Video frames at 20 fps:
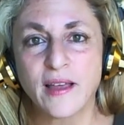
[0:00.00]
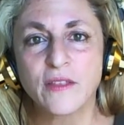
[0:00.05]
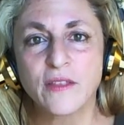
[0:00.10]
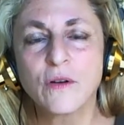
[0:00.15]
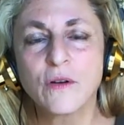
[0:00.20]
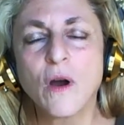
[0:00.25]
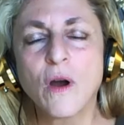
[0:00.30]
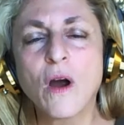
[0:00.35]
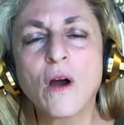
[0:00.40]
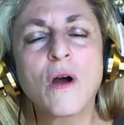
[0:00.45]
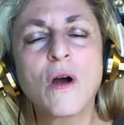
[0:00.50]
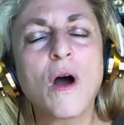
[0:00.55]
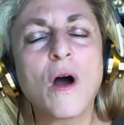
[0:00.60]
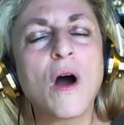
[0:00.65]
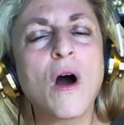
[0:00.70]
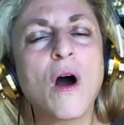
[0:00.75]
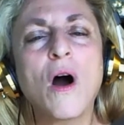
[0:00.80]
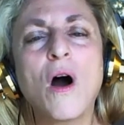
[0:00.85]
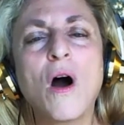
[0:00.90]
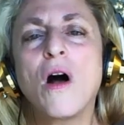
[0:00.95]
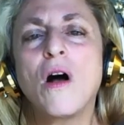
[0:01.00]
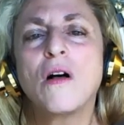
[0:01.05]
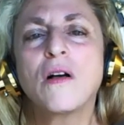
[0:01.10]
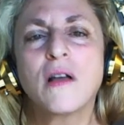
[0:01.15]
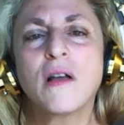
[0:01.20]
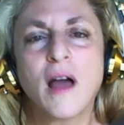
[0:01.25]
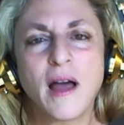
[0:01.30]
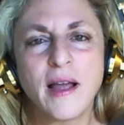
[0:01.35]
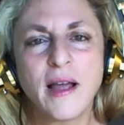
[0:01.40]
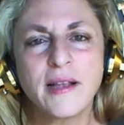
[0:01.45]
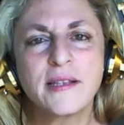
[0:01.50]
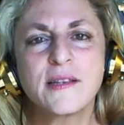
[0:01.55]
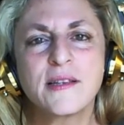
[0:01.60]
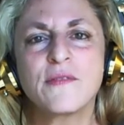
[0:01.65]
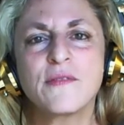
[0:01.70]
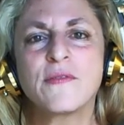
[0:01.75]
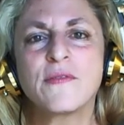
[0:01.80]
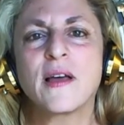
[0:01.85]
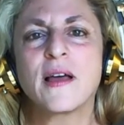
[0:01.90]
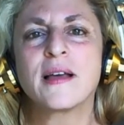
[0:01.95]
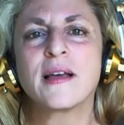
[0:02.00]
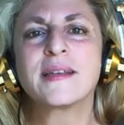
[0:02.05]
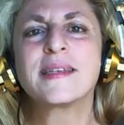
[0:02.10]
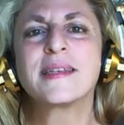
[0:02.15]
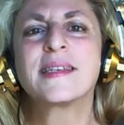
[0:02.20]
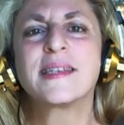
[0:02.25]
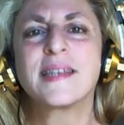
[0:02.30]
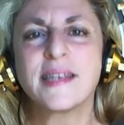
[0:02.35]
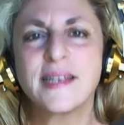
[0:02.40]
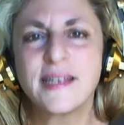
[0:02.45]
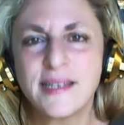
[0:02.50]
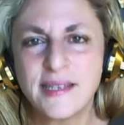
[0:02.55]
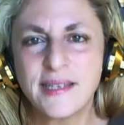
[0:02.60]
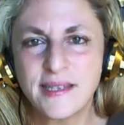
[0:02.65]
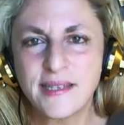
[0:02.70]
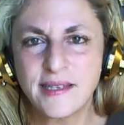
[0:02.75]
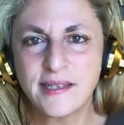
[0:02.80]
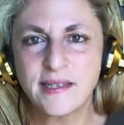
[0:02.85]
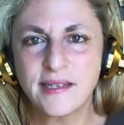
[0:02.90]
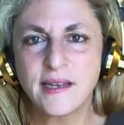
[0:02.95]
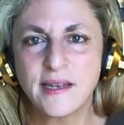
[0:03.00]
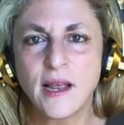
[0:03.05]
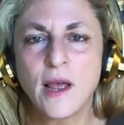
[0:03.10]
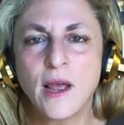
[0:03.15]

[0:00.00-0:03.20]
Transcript: There are all kinds of assists.